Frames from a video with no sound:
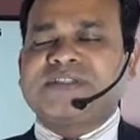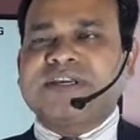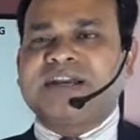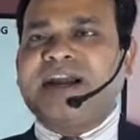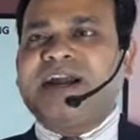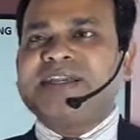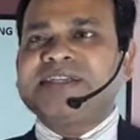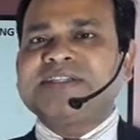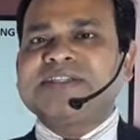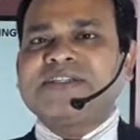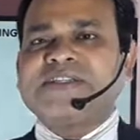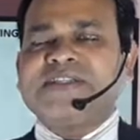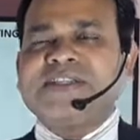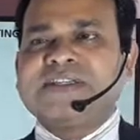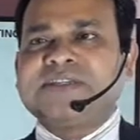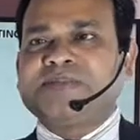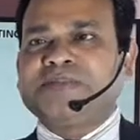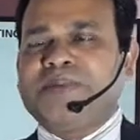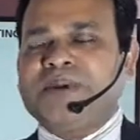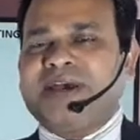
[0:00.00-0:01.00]

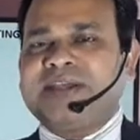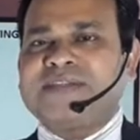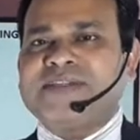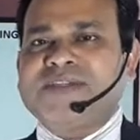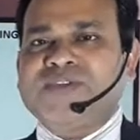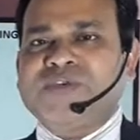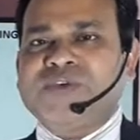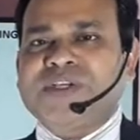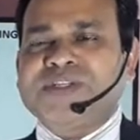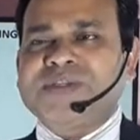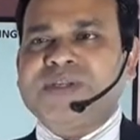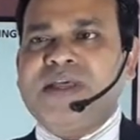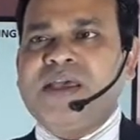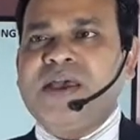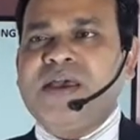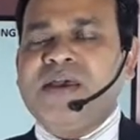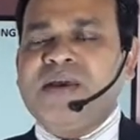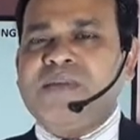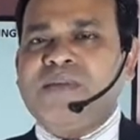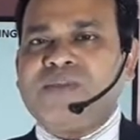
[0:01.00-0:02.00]
process was
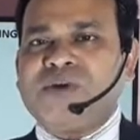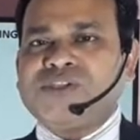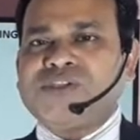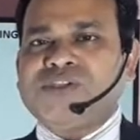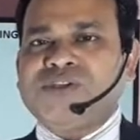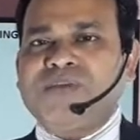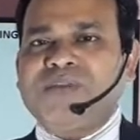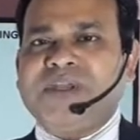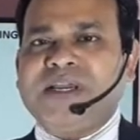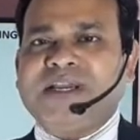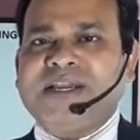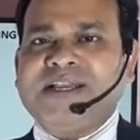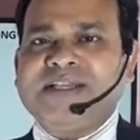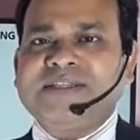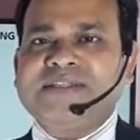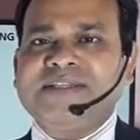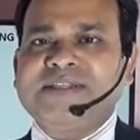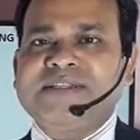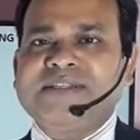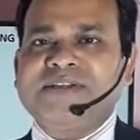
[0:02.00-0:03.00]
most of the
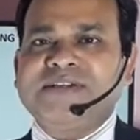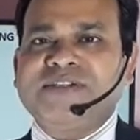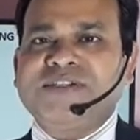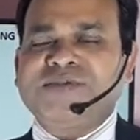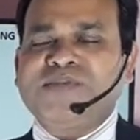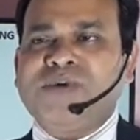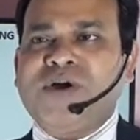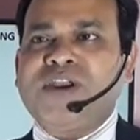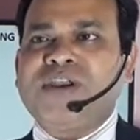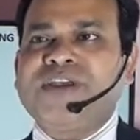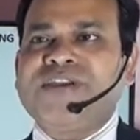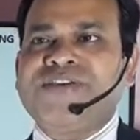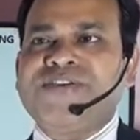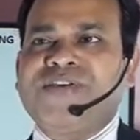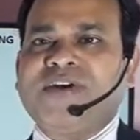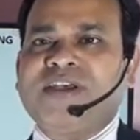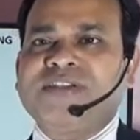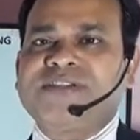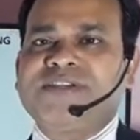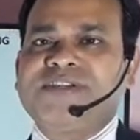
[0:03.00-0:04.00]
cases in small
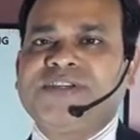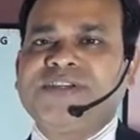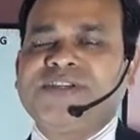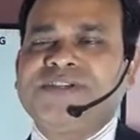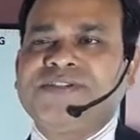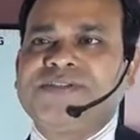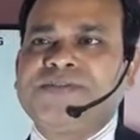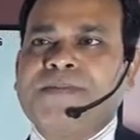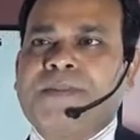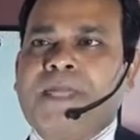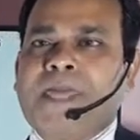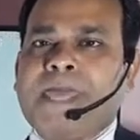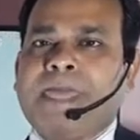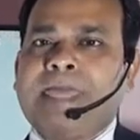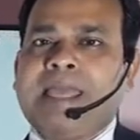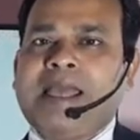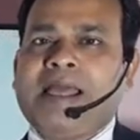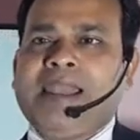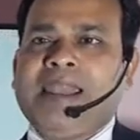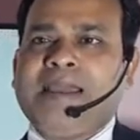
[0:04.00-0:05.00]
industries.
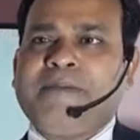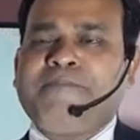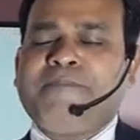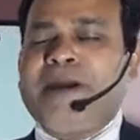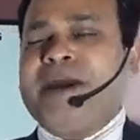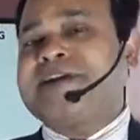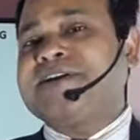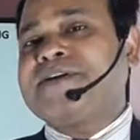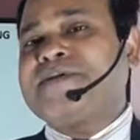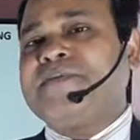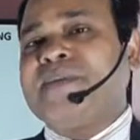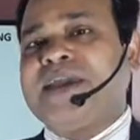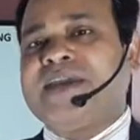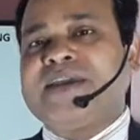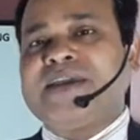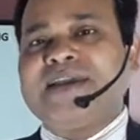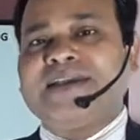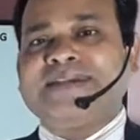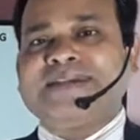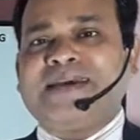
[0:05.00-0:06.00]
Like pattern
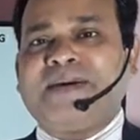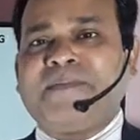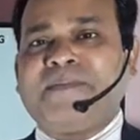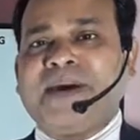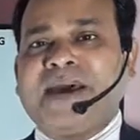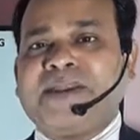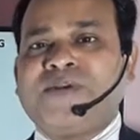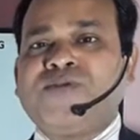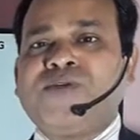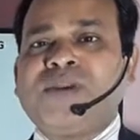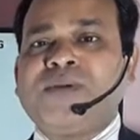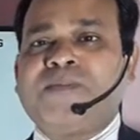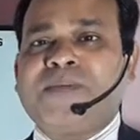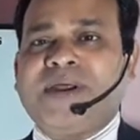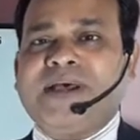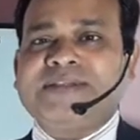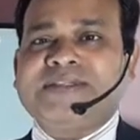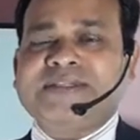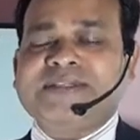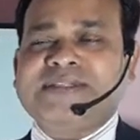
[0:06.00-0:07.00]
making is a manual
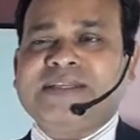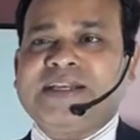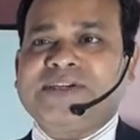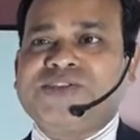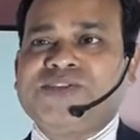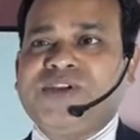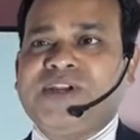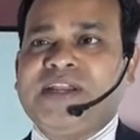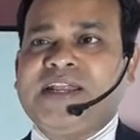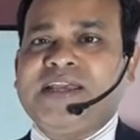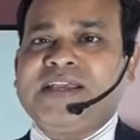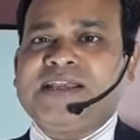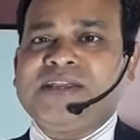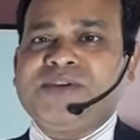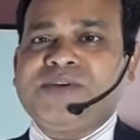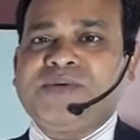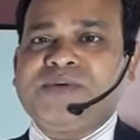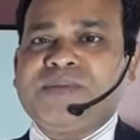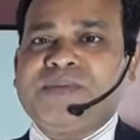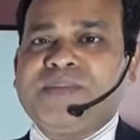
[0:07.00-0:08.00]
process actually, like
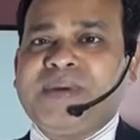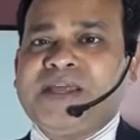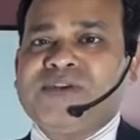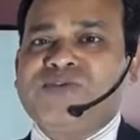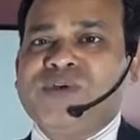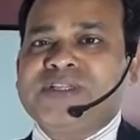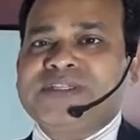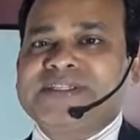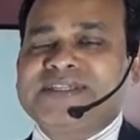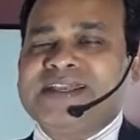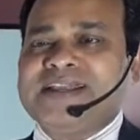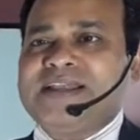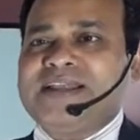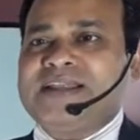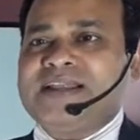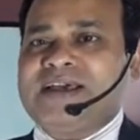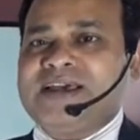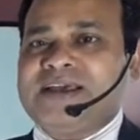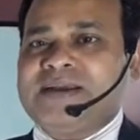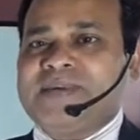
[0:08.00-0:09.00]
manual
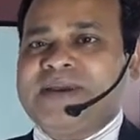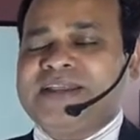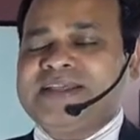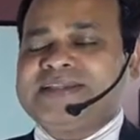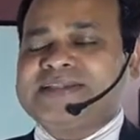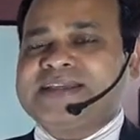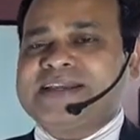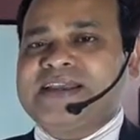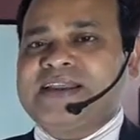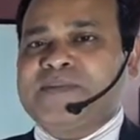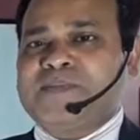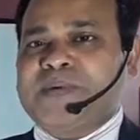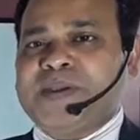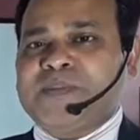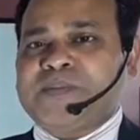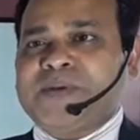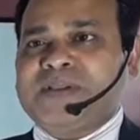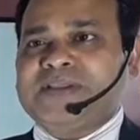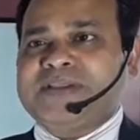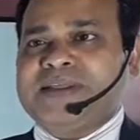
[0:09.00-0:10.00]
skill, very skilled
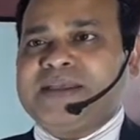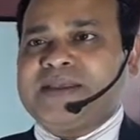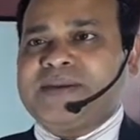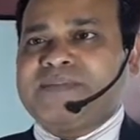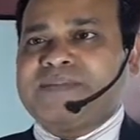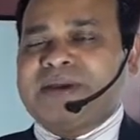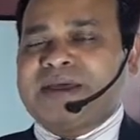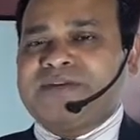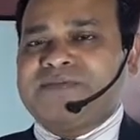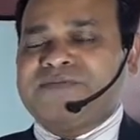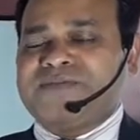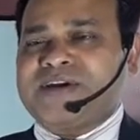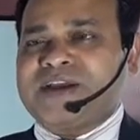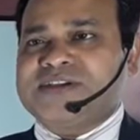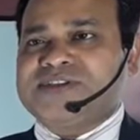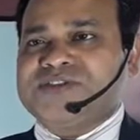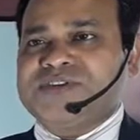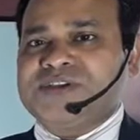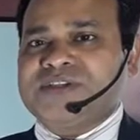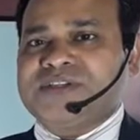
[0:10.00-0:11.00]
people, they
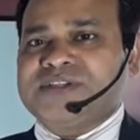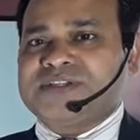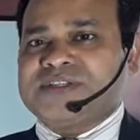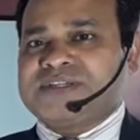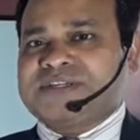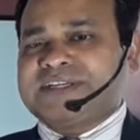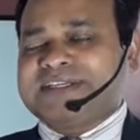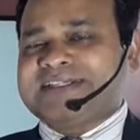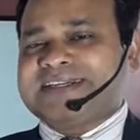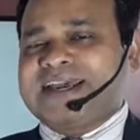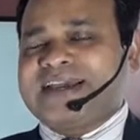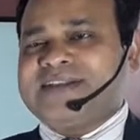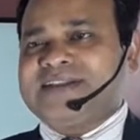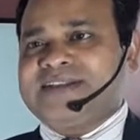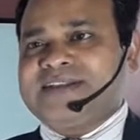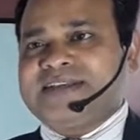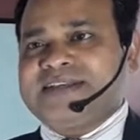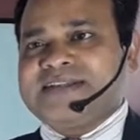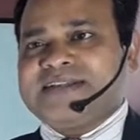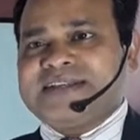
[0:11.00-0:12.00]
manufacture this, design
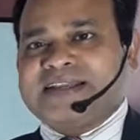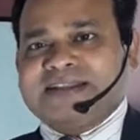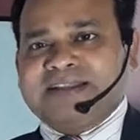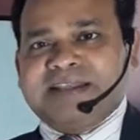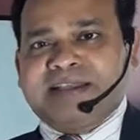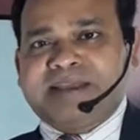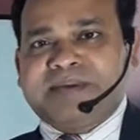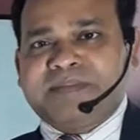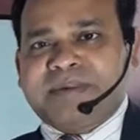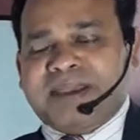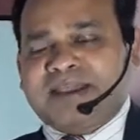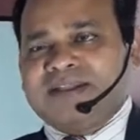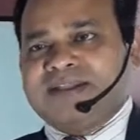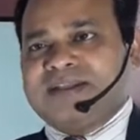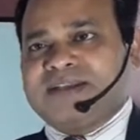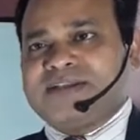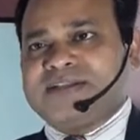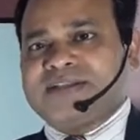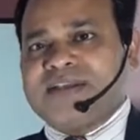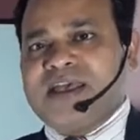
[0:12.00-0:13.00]
this, and they make
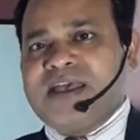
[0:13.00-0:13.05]
this.